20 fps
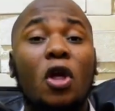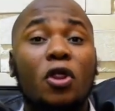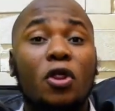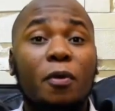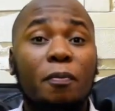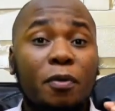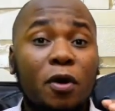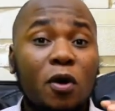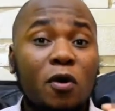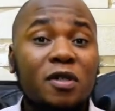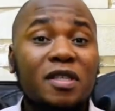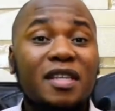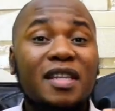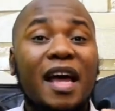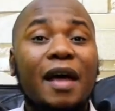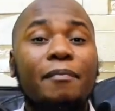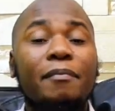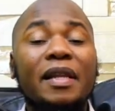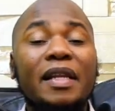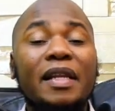the person
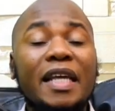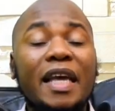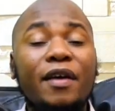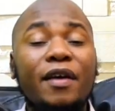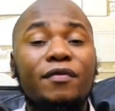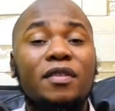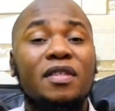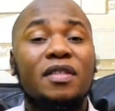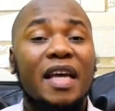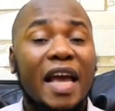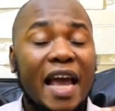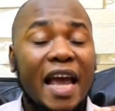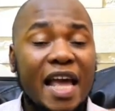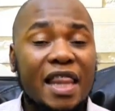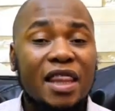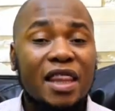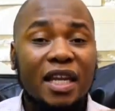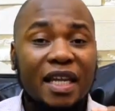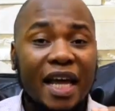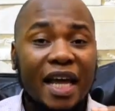that believes
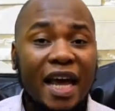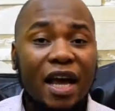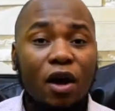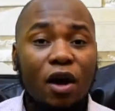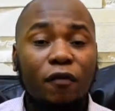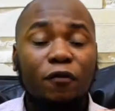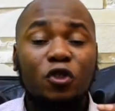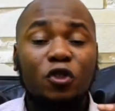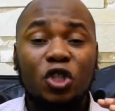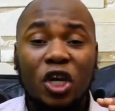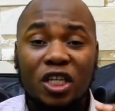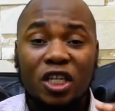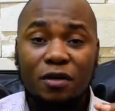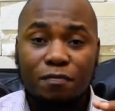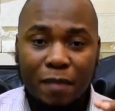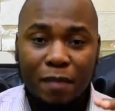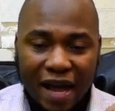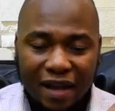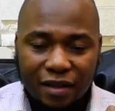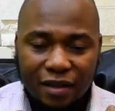in the day of
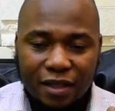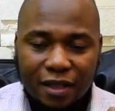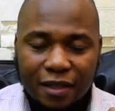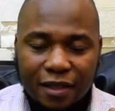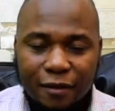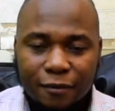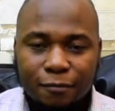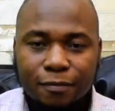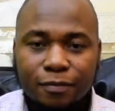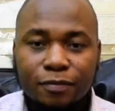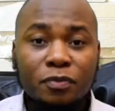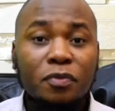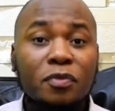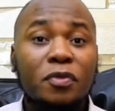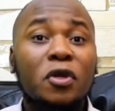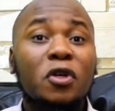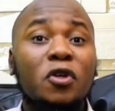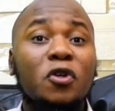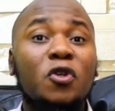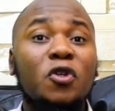judgment
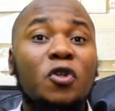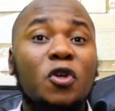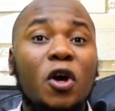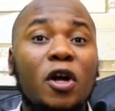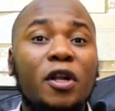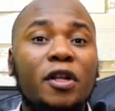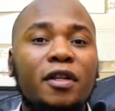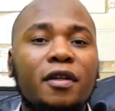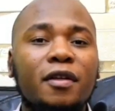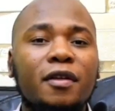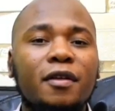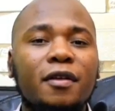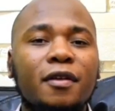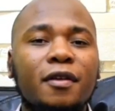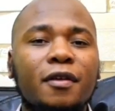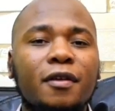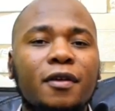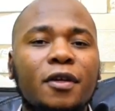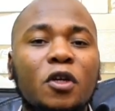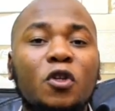should
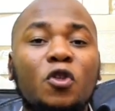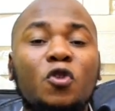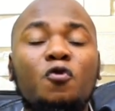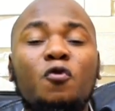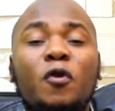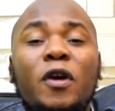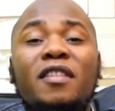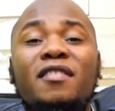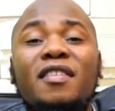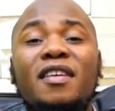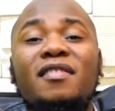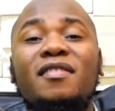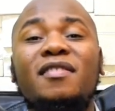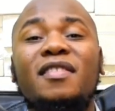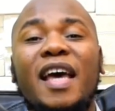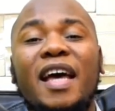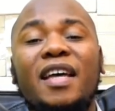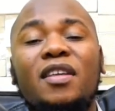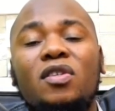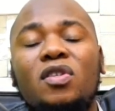treat his
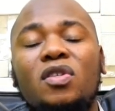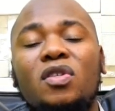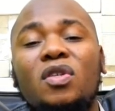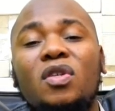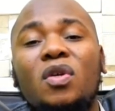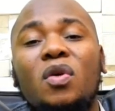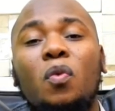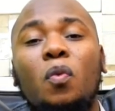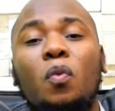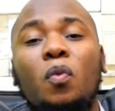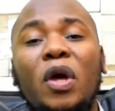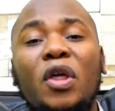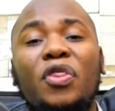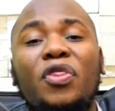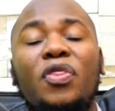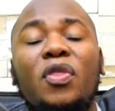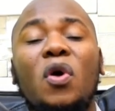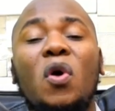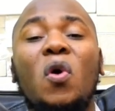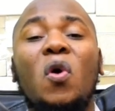guests
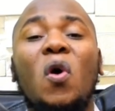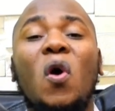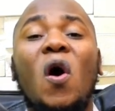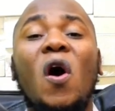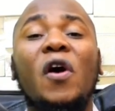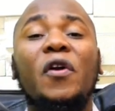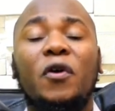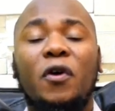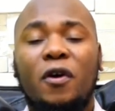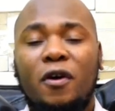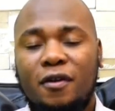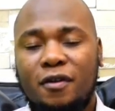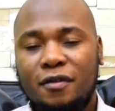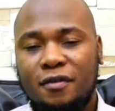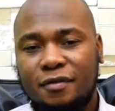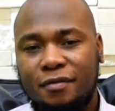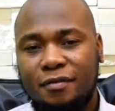with honor.